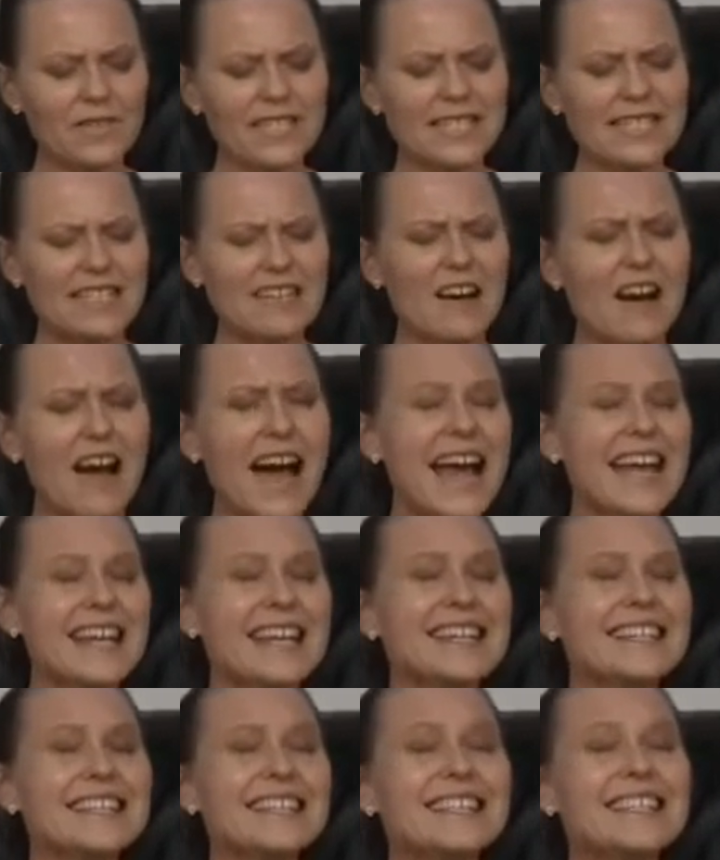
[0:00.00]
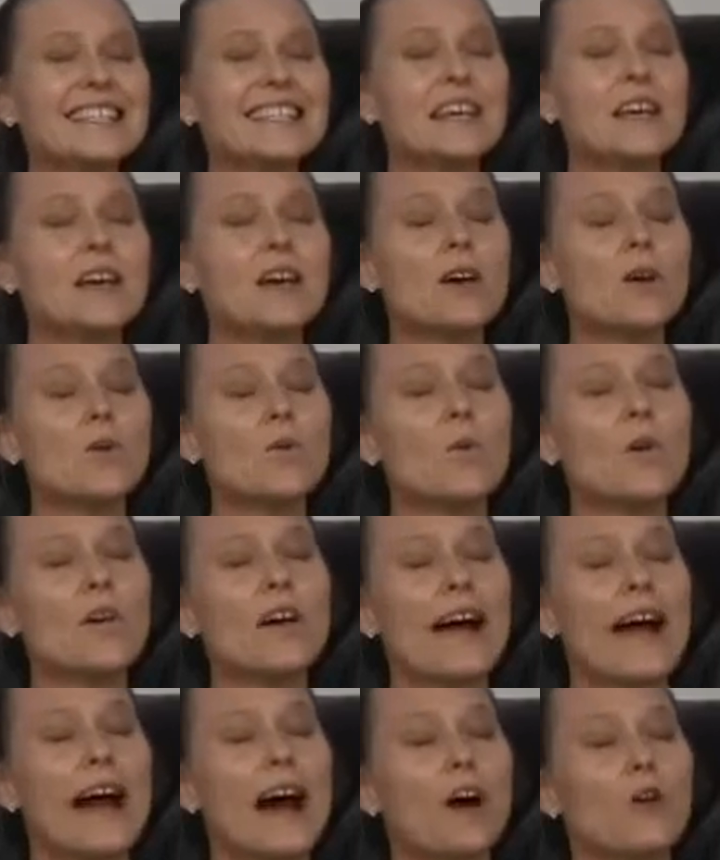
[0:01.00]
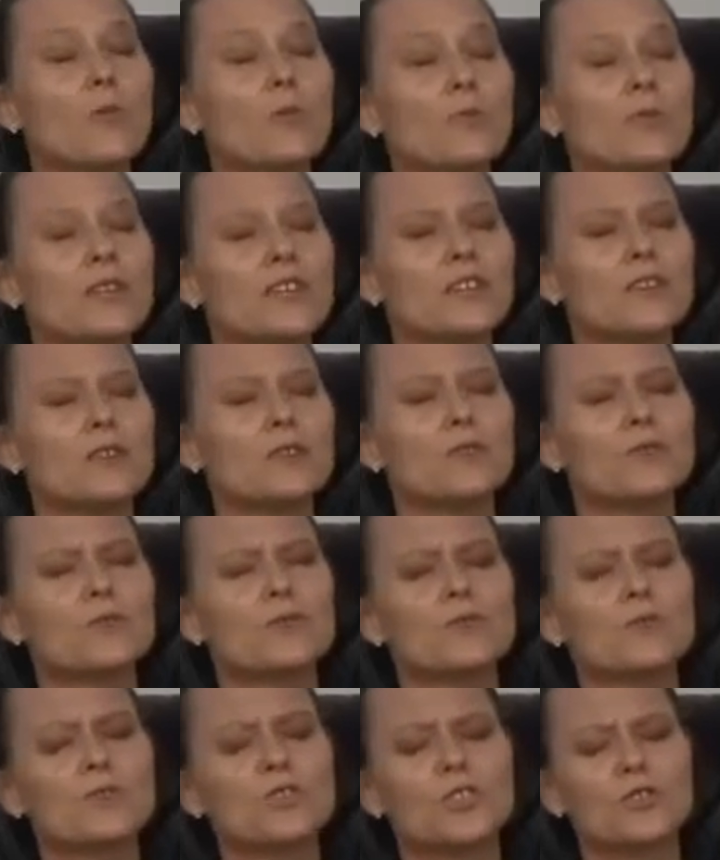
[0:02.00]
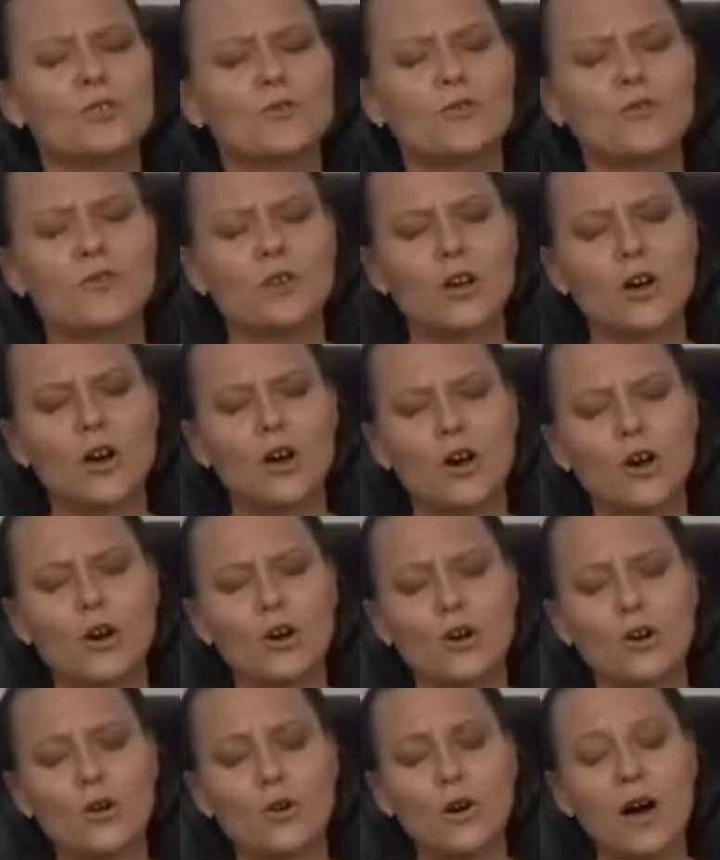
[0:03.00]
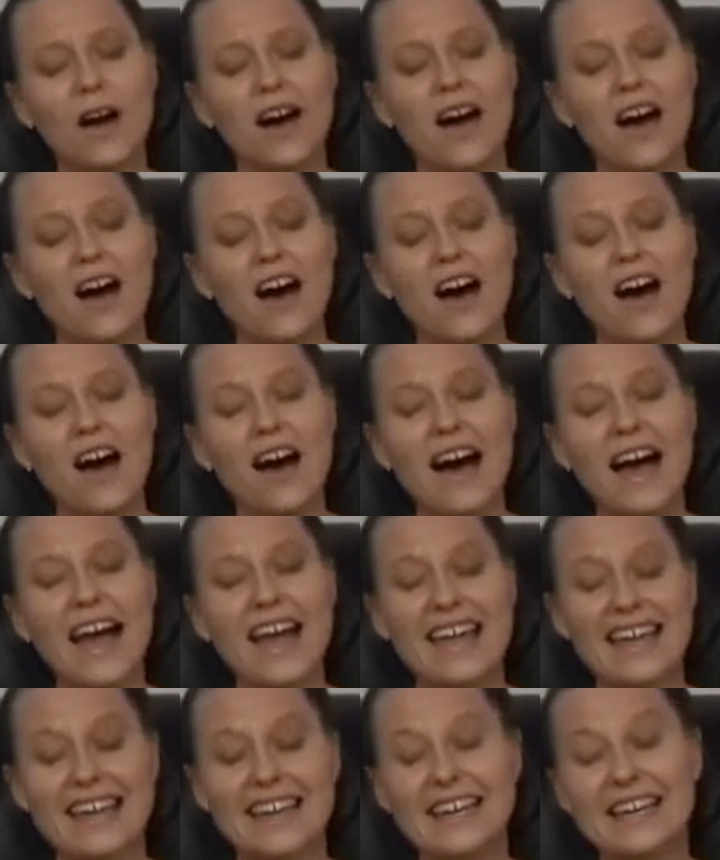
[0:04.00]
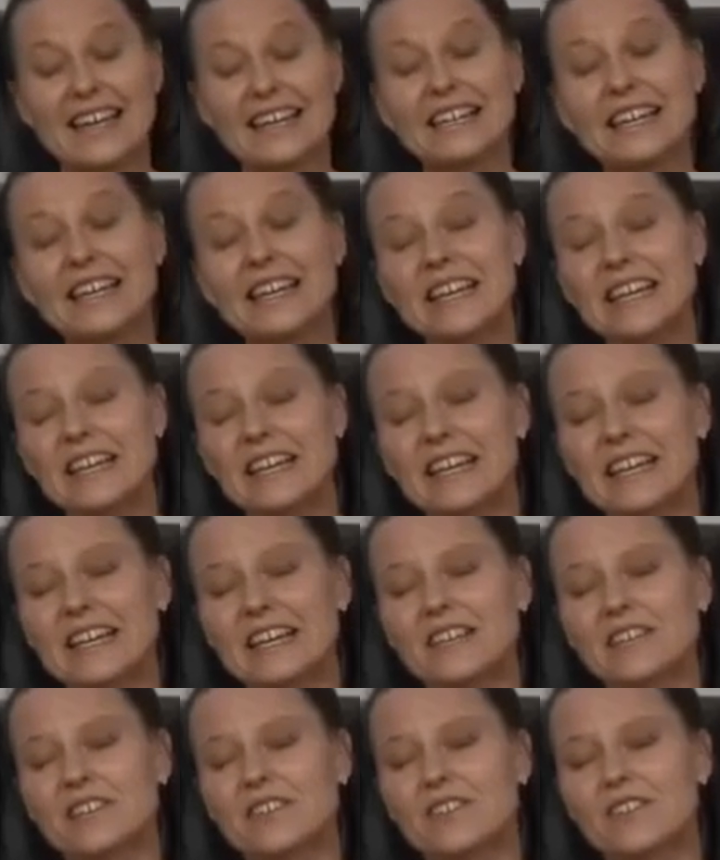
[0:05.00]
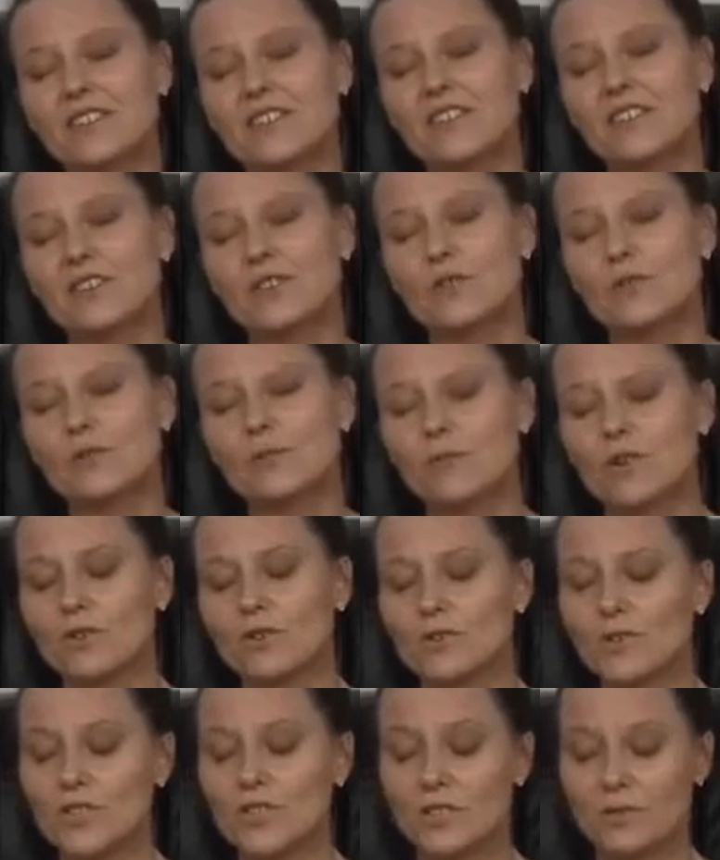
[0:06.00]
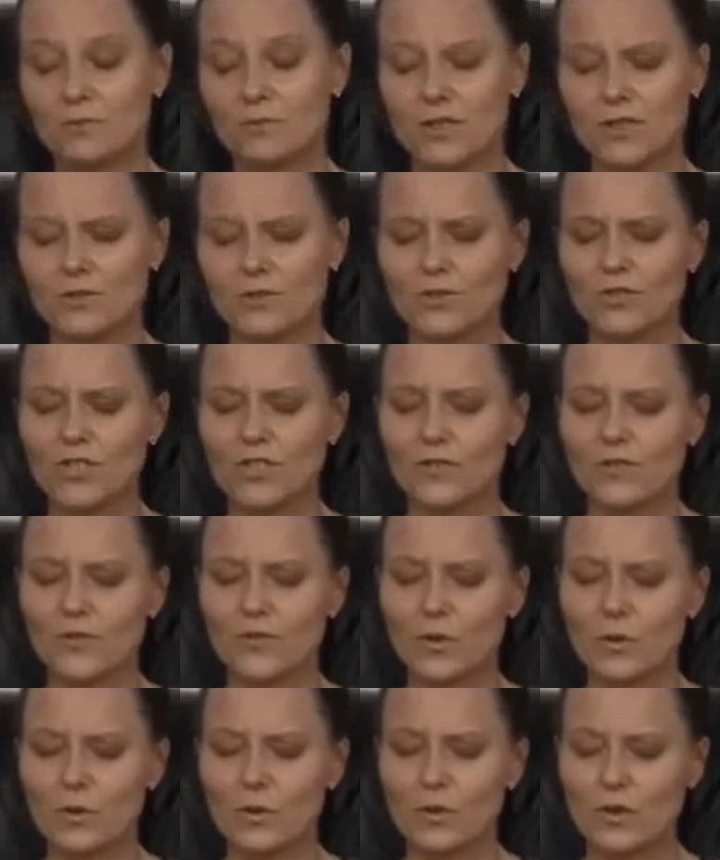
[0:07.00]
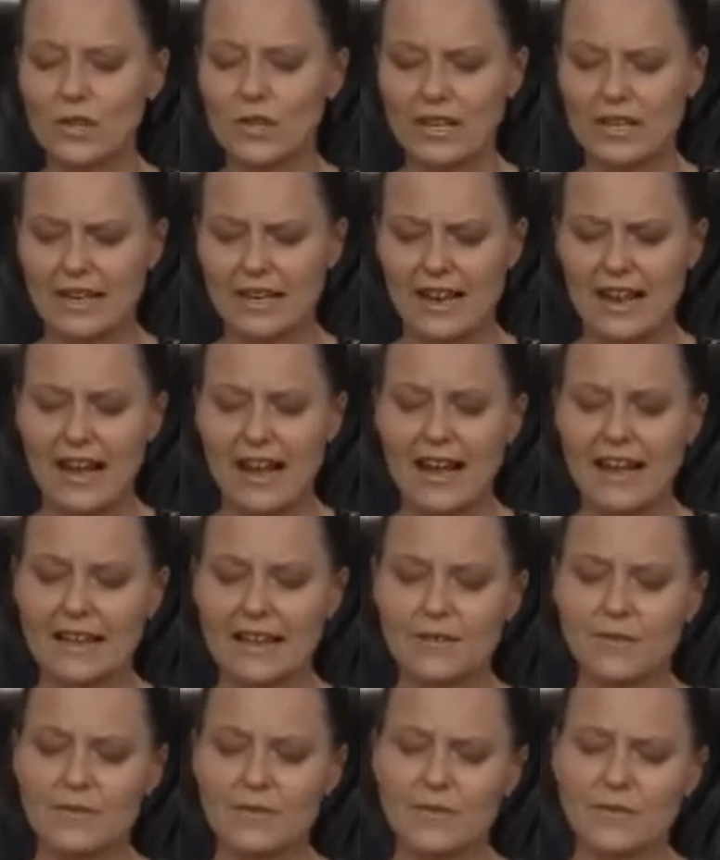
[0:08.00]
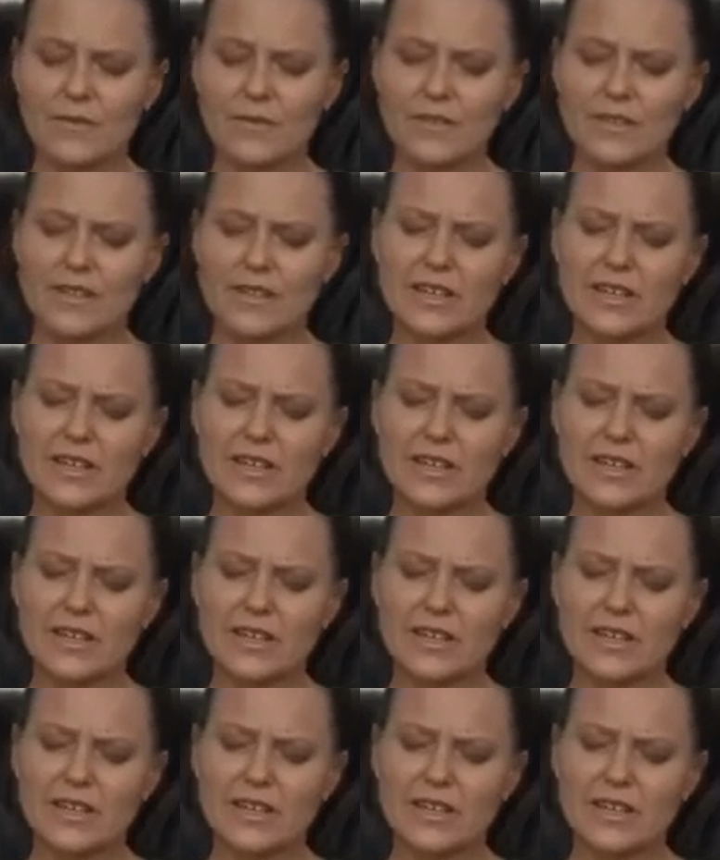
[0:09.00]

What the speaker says: This guidance will help you to flow higher in your most beautiful life.